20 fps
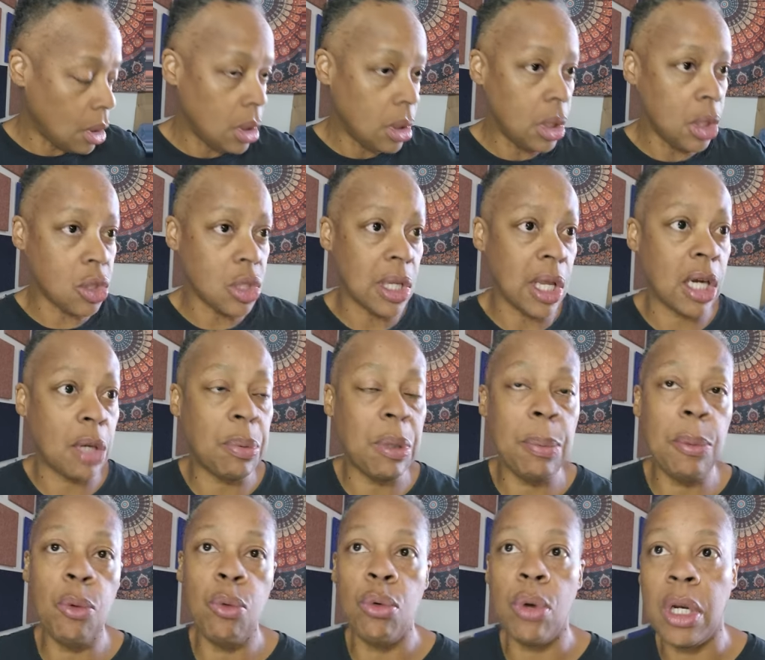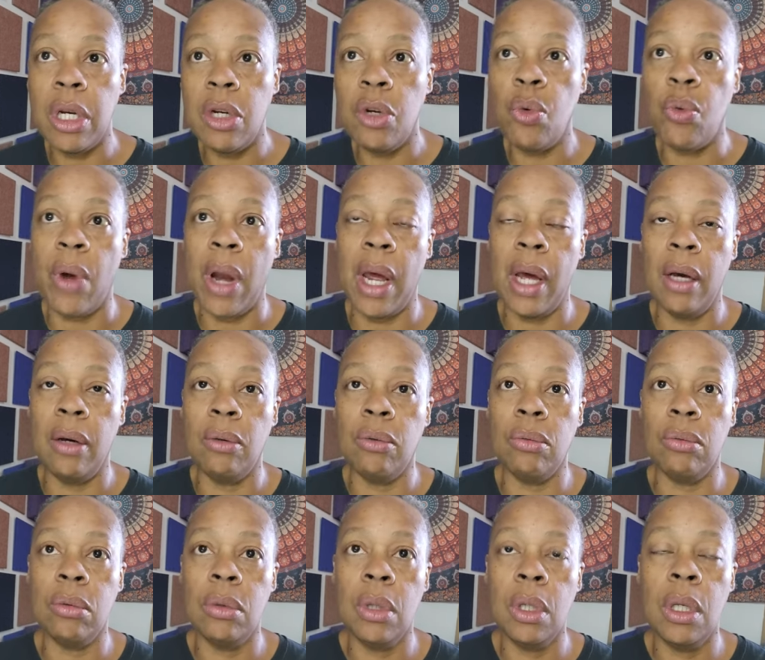There's a lot of people running around
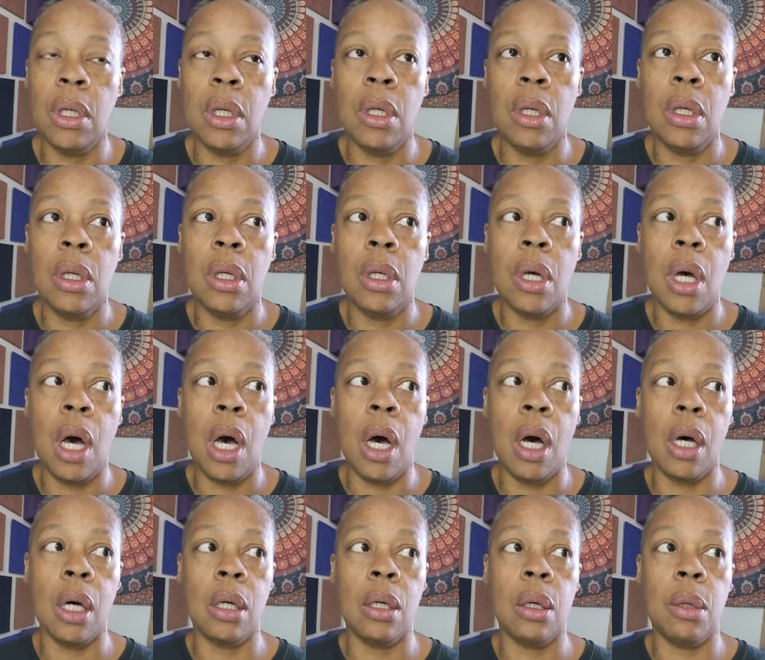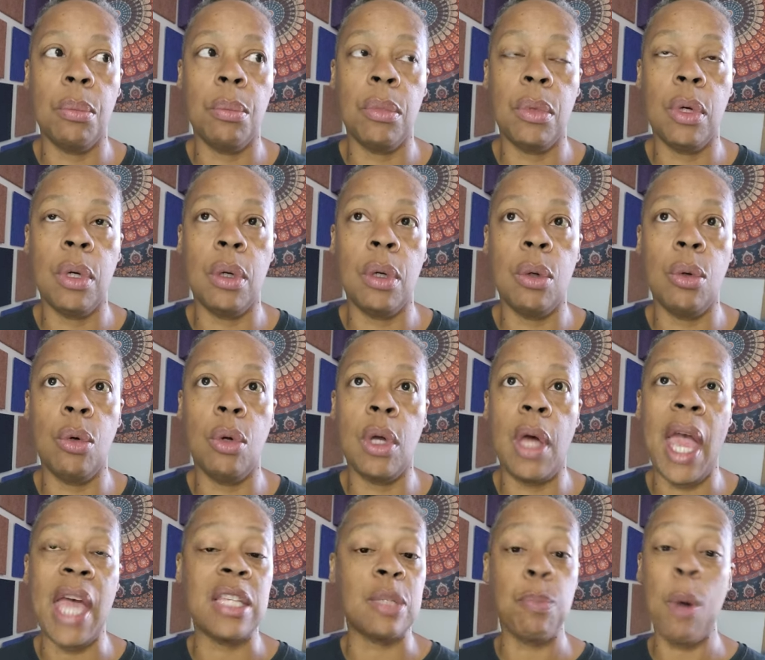uh,
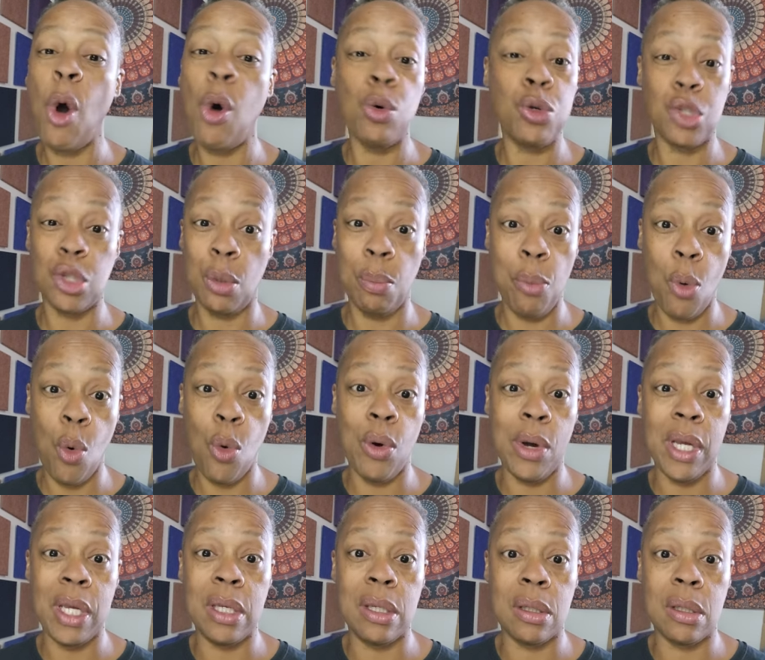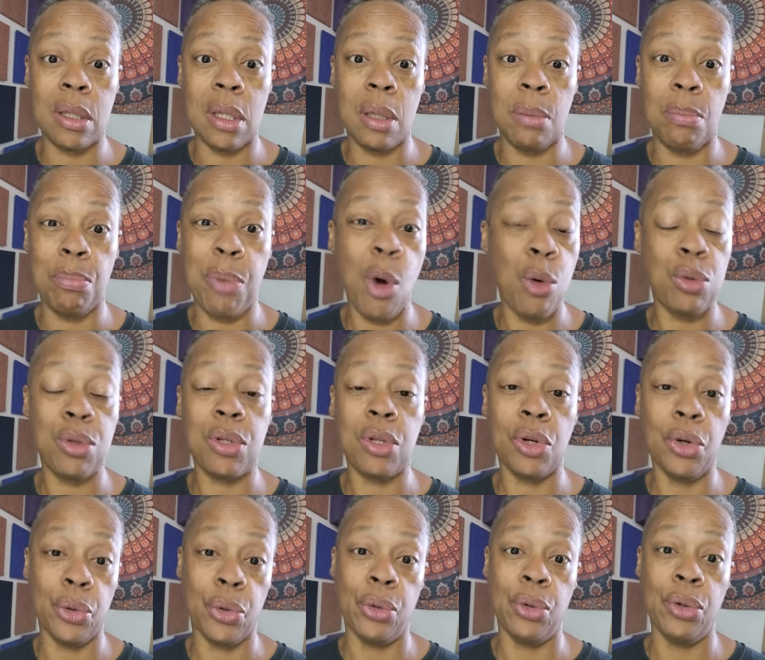as poster boys and poster
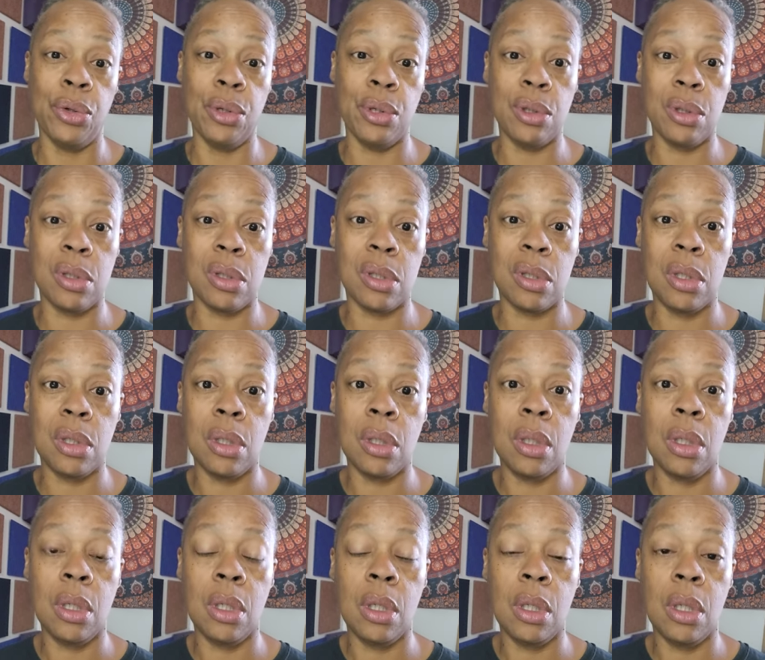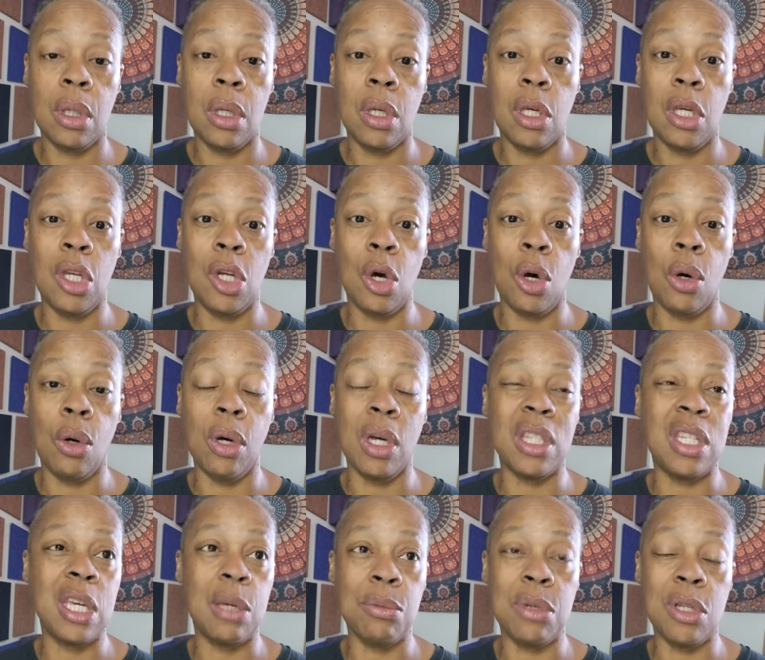girls, you know,
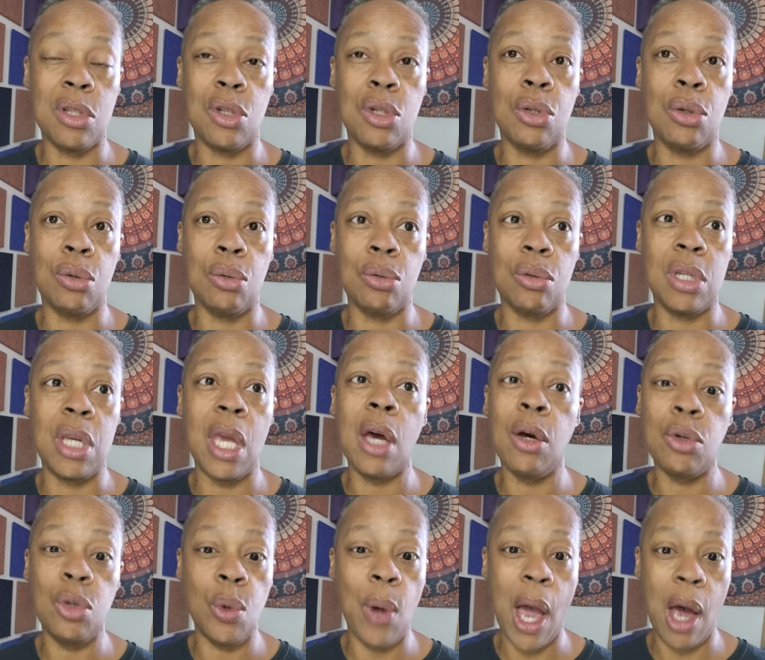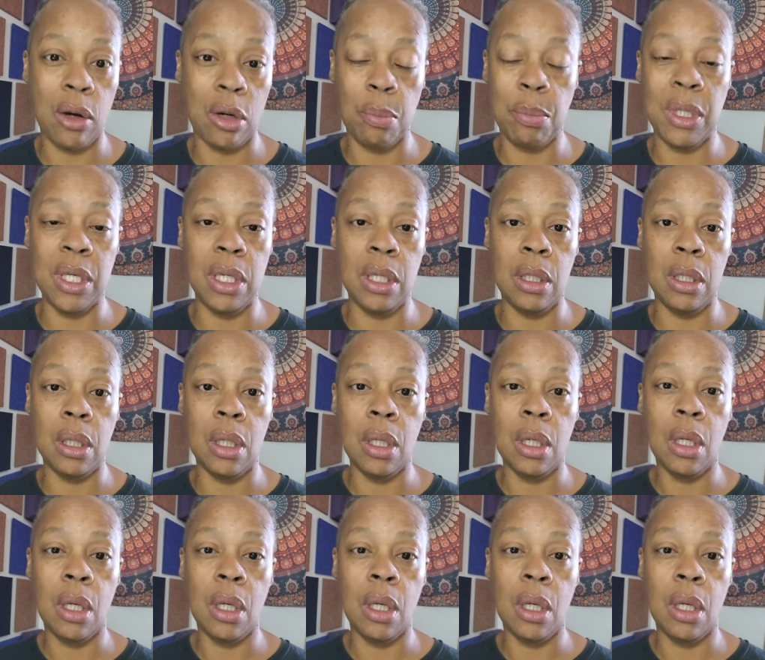attempting to tell you how to be